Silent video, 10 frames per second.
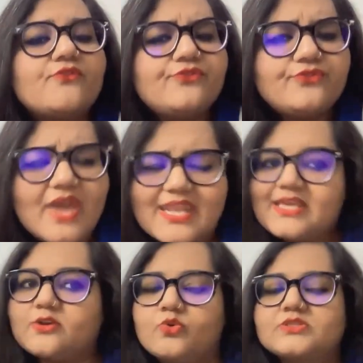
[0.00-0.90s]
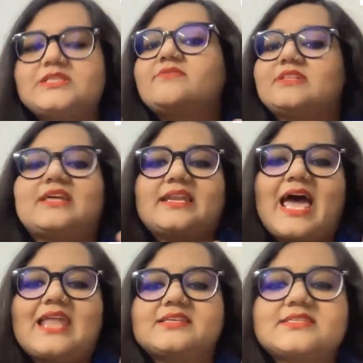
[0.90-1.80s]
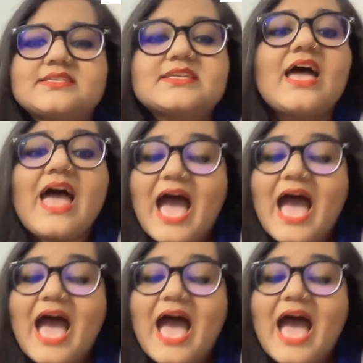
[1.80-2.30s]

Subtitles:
very closely with analysts